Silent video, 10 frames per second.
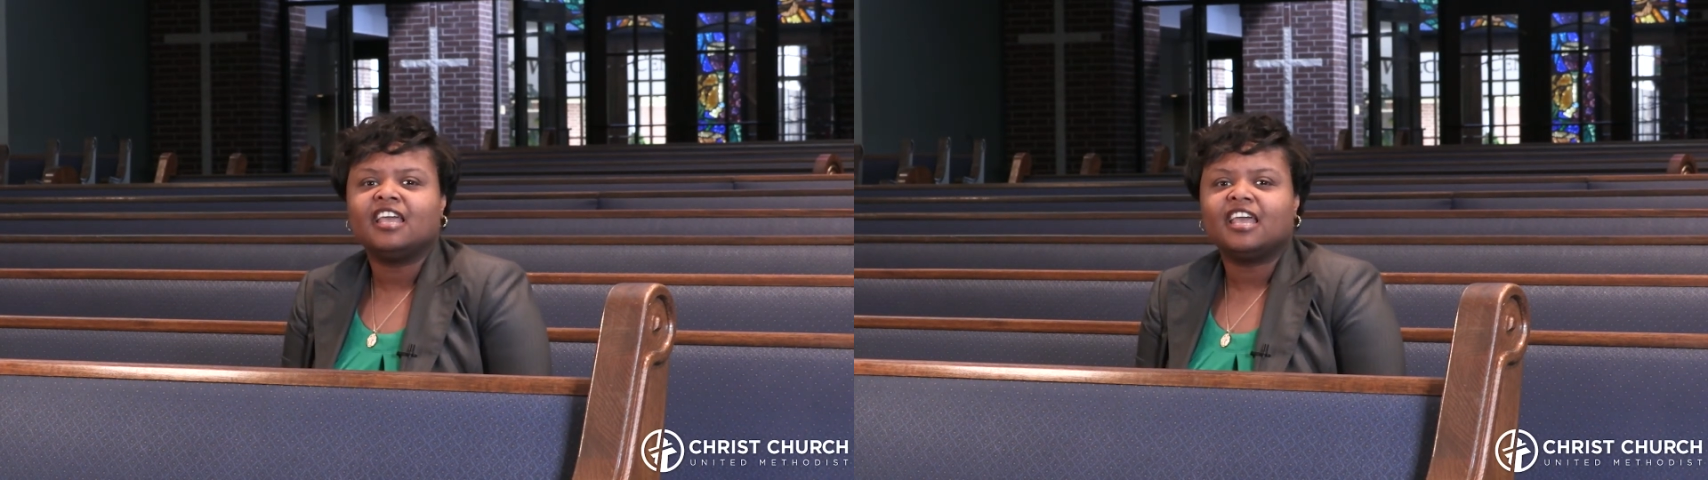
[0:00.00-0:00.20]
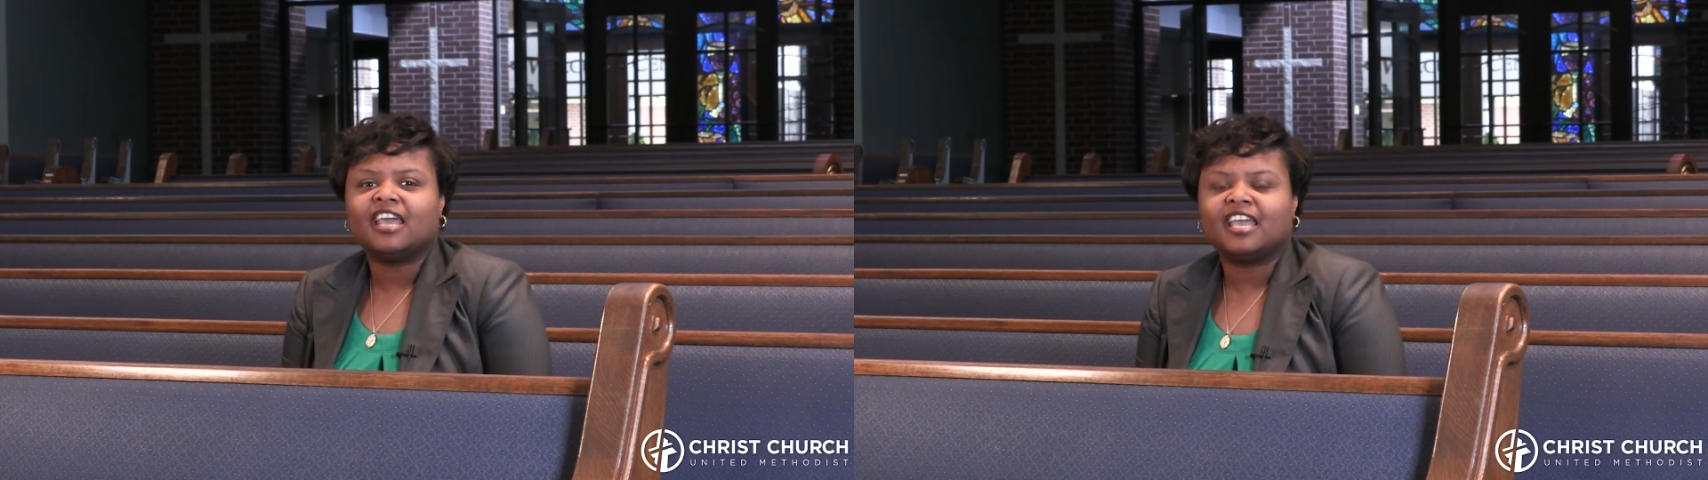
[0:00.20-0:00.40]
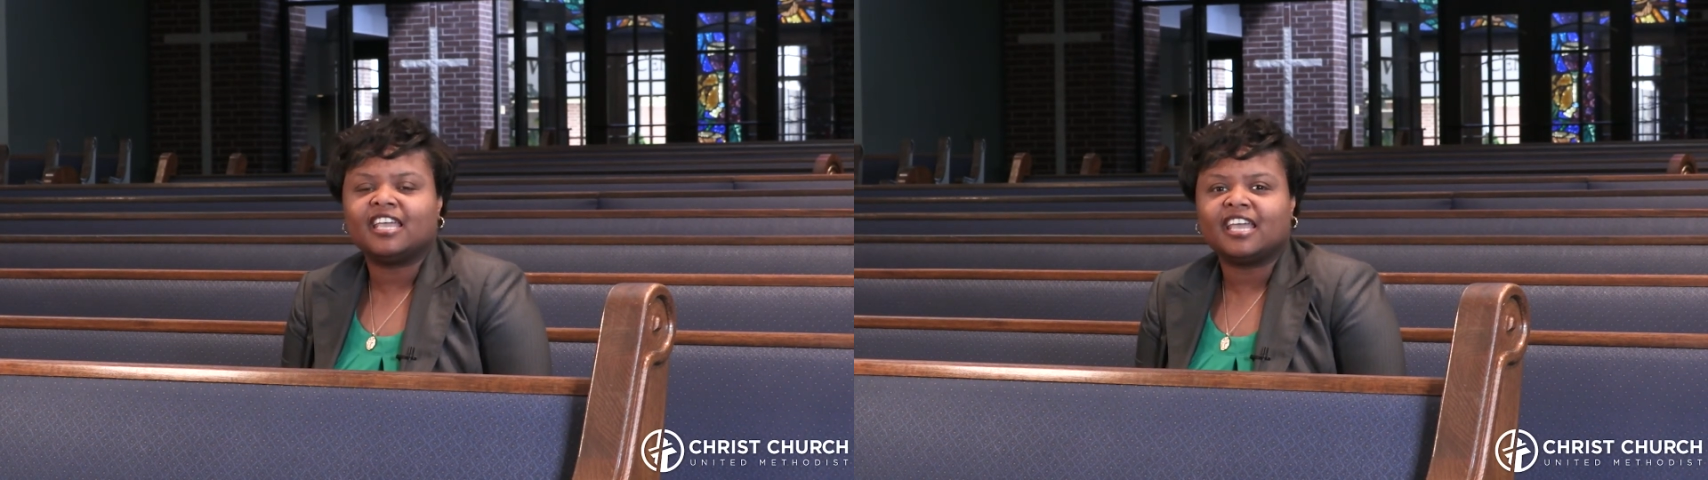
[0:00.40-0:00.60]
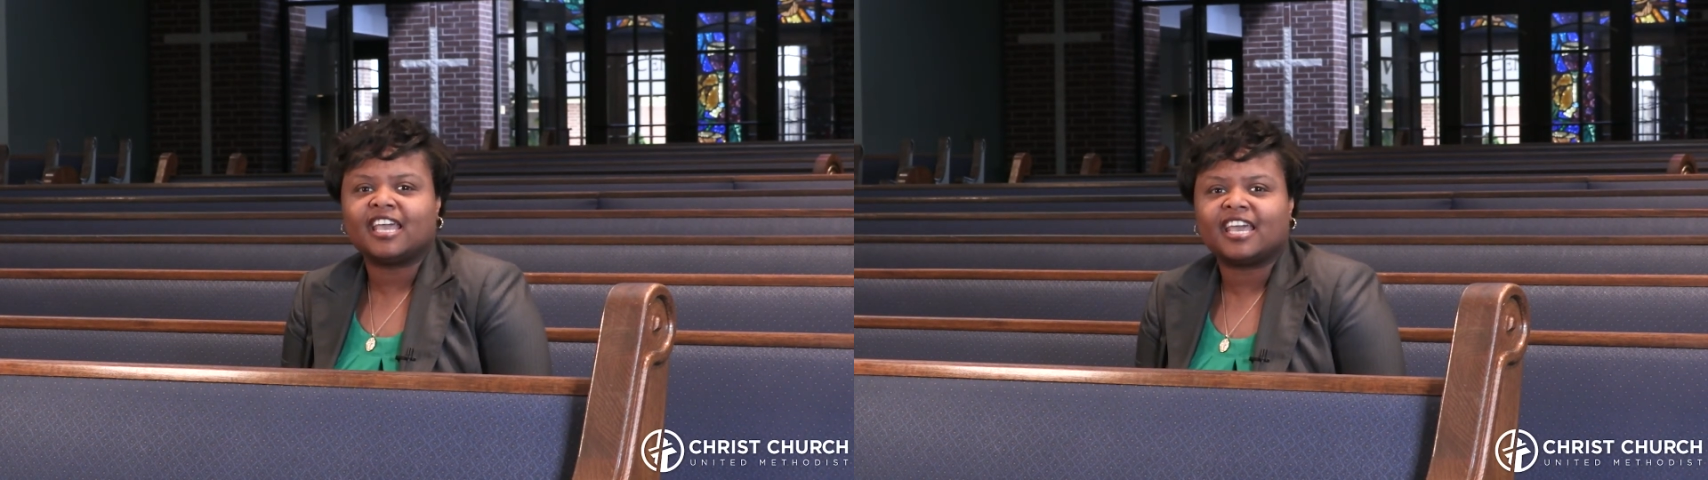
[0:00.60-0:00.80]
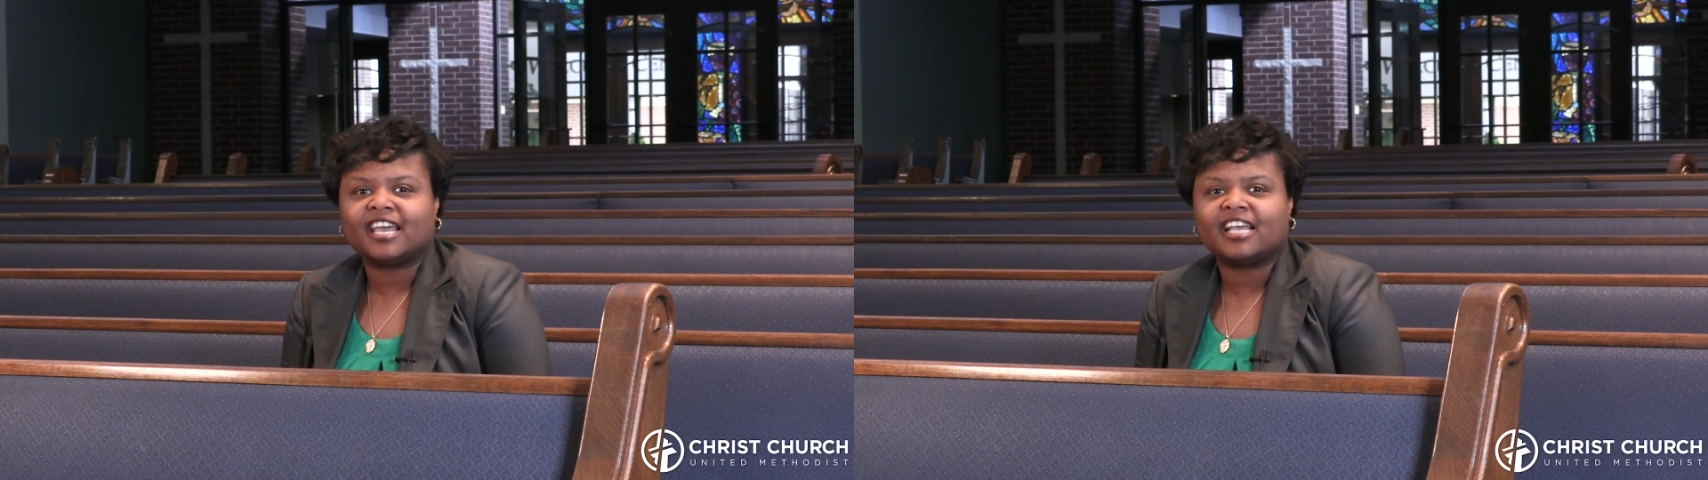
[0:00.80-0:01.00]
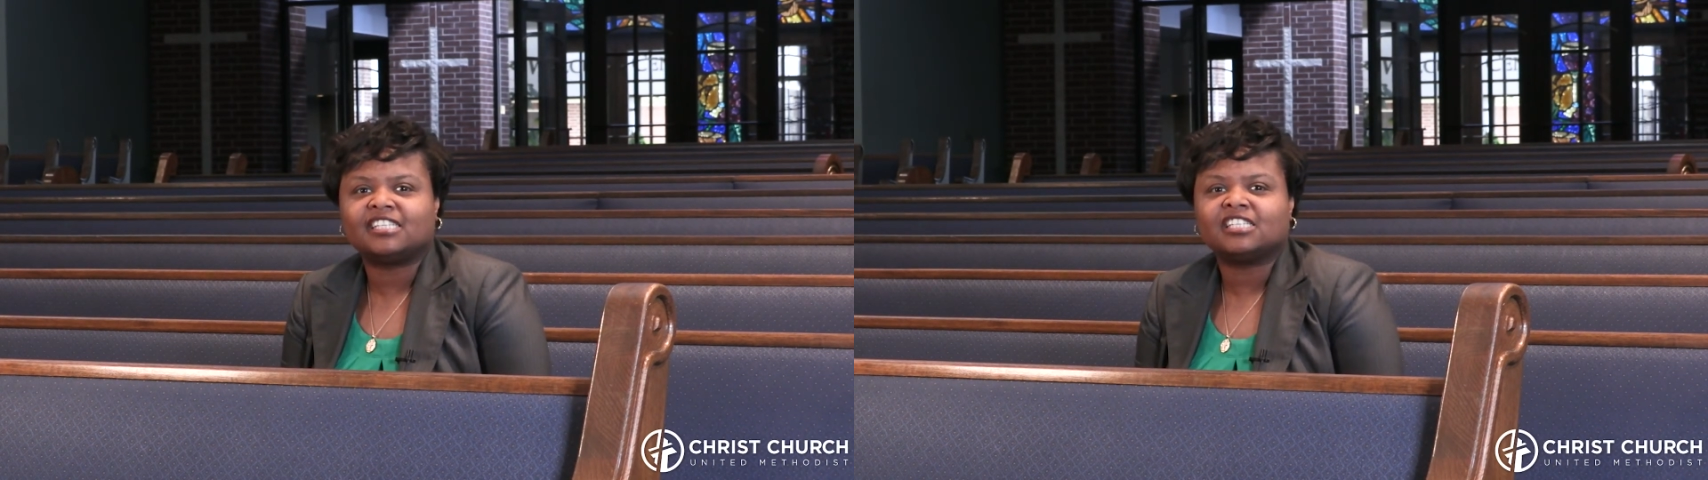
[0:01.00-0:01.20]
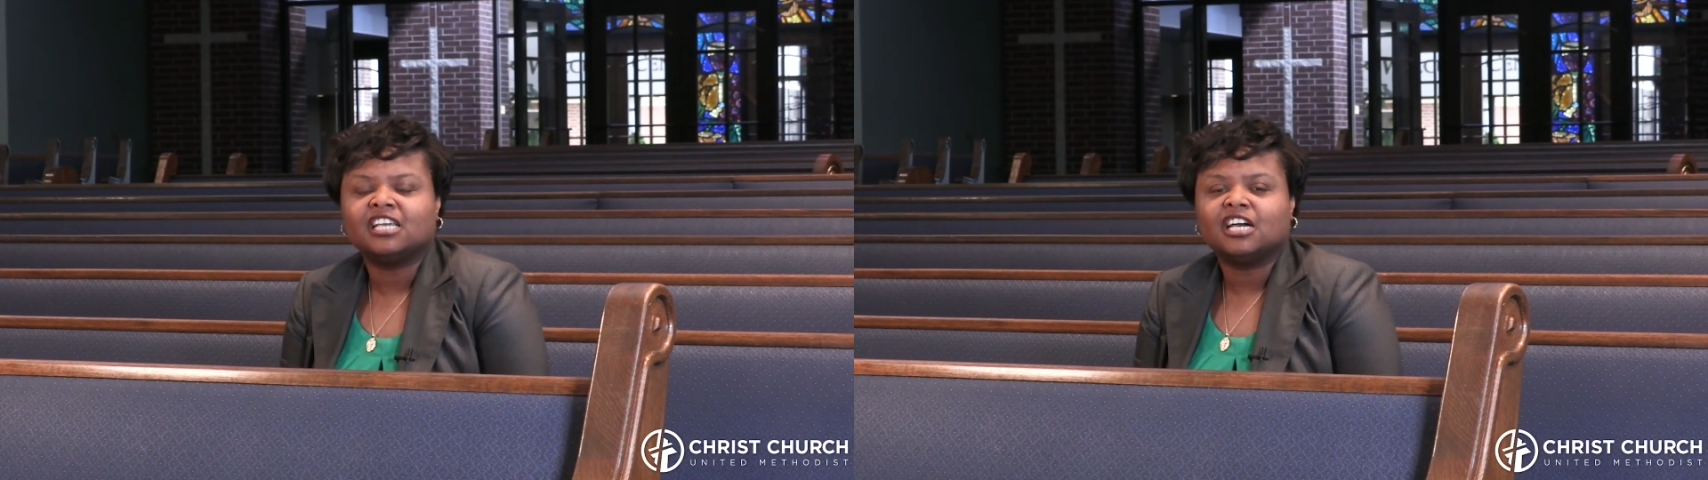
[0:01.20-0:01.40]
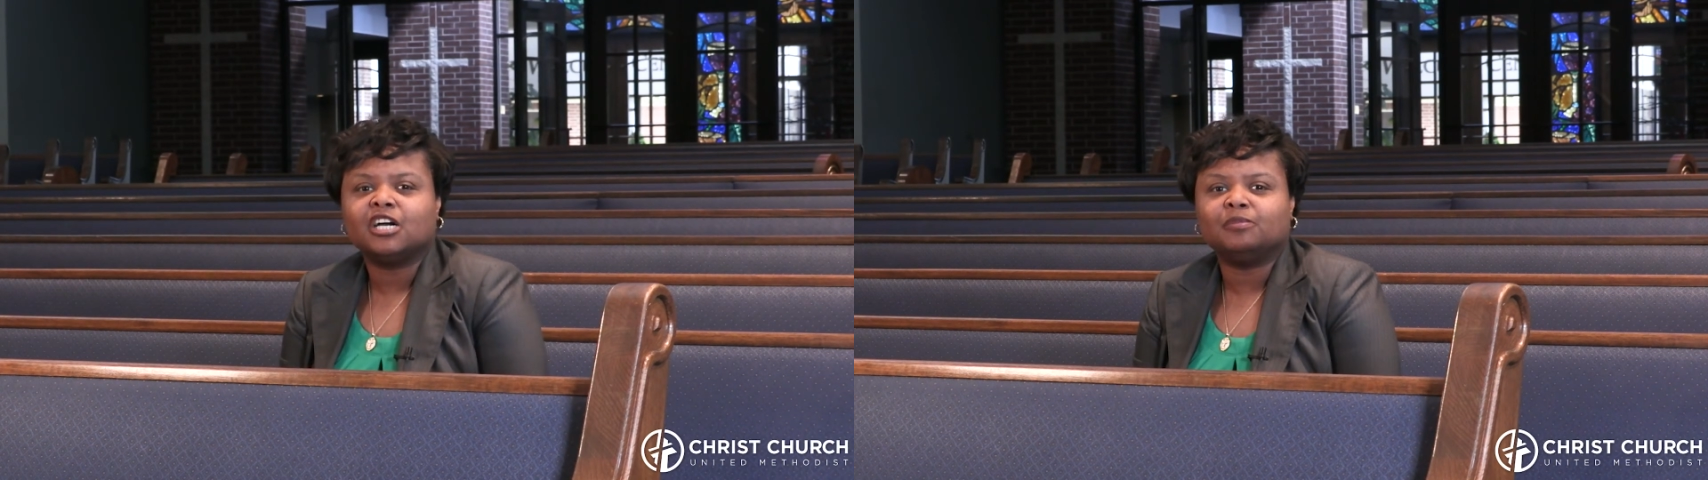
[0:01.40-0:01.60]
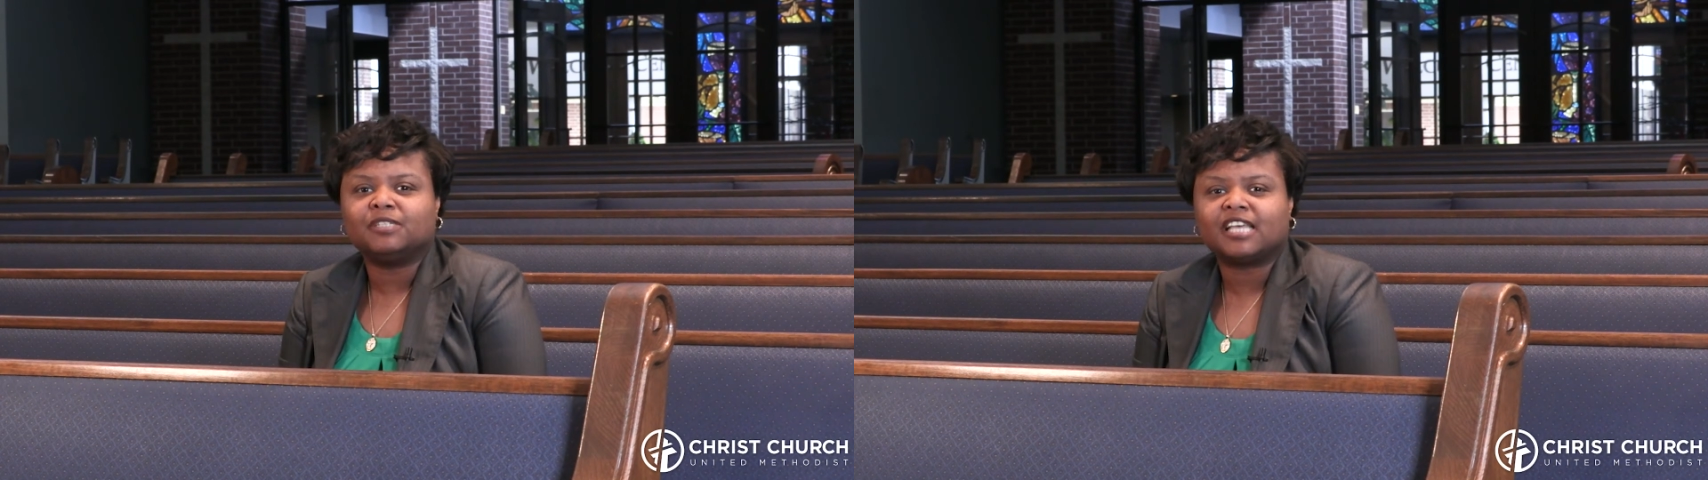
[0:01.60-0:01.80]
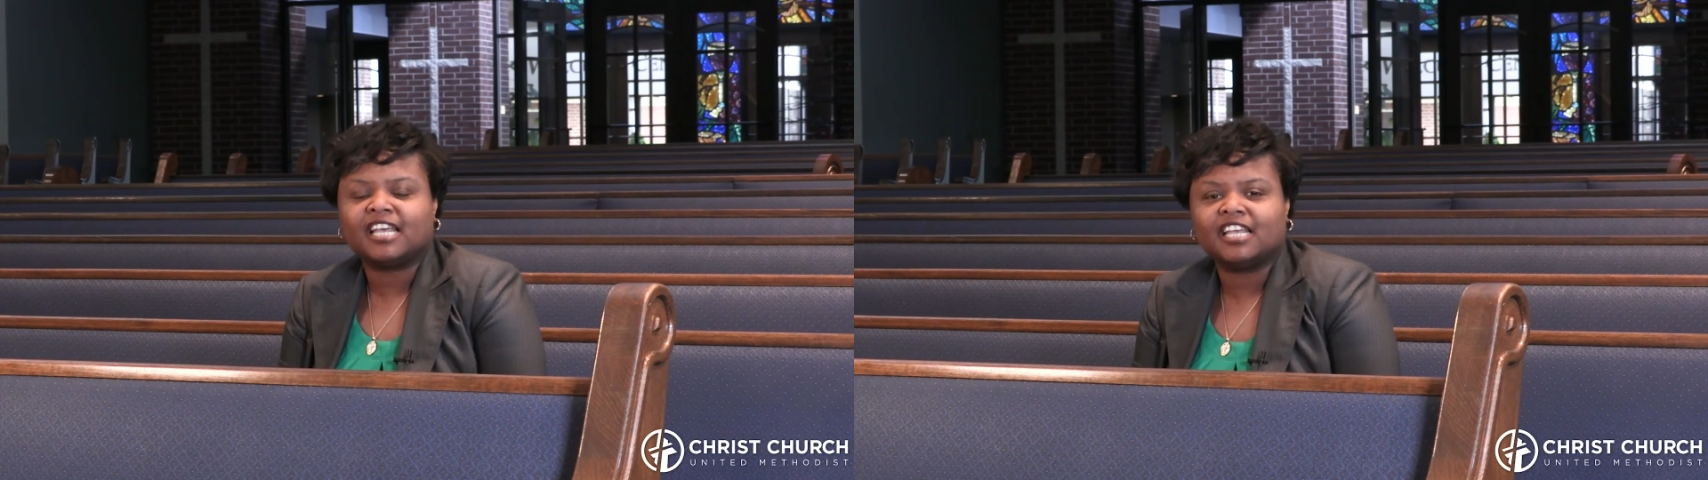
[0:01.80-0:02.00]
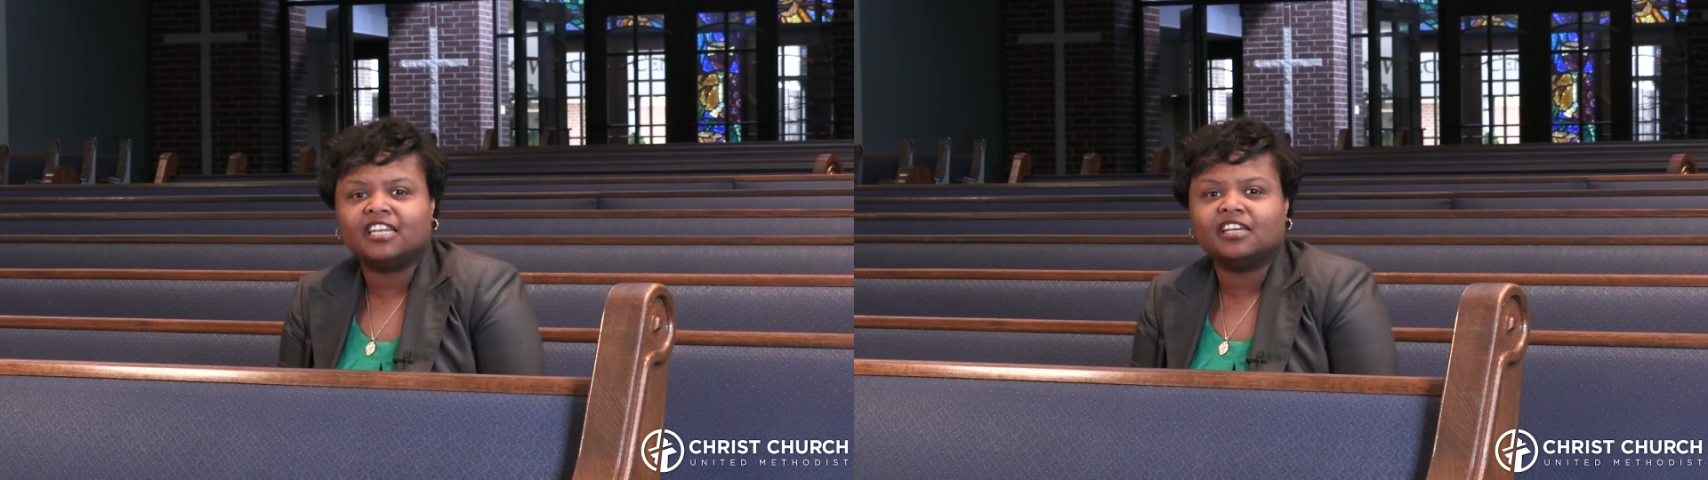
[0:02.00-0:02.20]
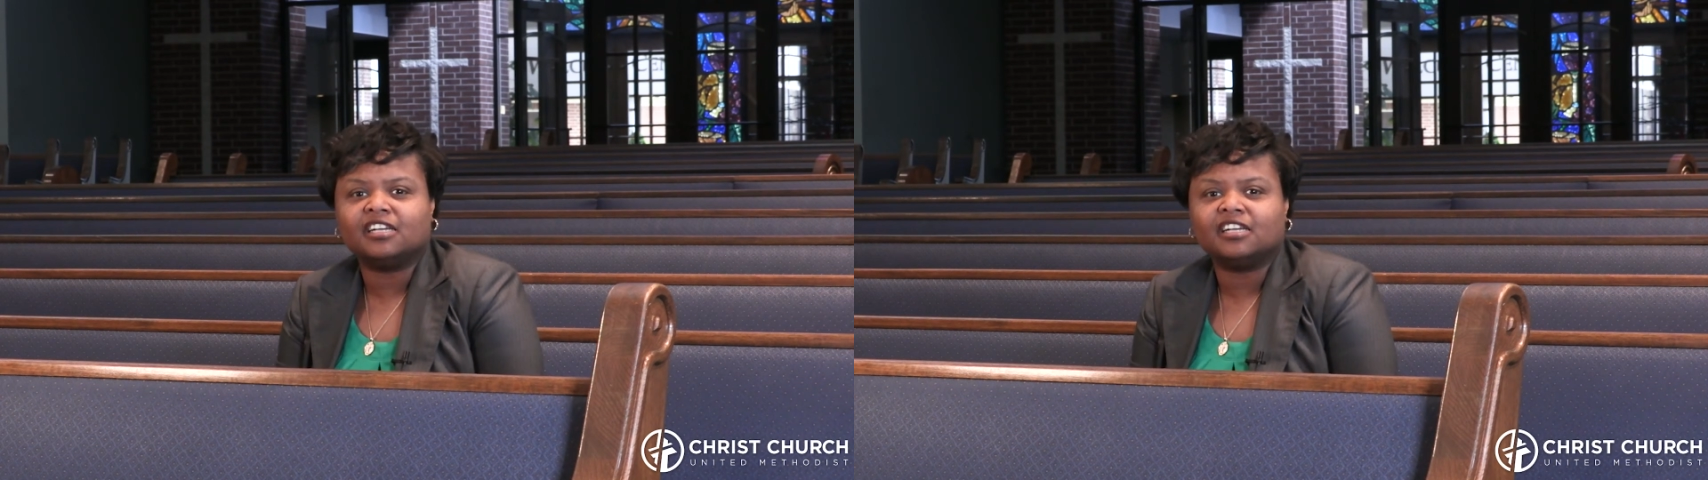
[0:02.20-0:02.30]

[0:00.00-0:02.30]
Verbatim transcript: Ahaz obtained